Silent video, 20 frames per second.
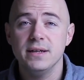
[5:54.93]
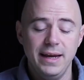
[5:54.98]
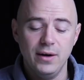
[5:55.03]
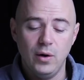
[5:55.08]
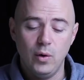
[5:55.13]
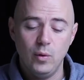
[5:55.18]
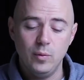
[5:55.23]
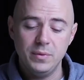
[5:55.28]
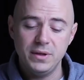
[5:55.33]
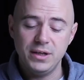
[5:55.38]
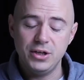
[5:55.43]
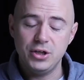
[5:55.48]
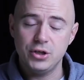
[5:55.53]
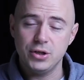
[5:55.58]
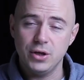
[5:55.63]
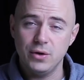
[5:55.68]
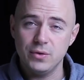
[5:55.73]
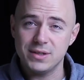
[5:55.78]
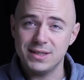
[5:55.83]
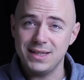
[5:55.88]
It only
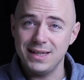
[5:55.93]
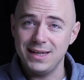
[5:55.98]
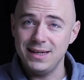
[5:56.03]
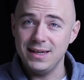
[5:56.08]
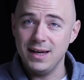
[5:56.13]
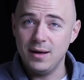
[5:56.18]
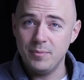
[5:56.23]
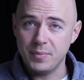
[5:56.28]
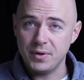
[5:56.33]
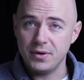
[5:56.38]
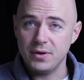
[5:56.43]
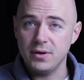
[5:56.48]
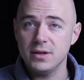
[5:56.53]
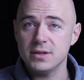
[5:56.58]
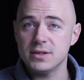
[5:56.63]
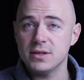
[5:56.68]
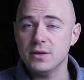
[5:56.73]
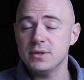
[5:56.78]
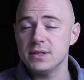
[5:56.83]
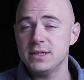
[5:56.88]
shows the number
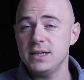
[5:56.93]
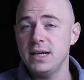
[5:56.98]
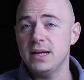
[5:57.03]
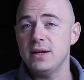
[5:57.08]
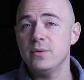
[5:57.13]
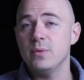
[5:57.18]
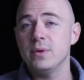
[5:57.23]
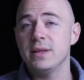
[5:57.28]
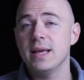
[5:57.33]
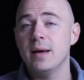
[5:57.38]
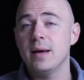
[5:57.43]
associated with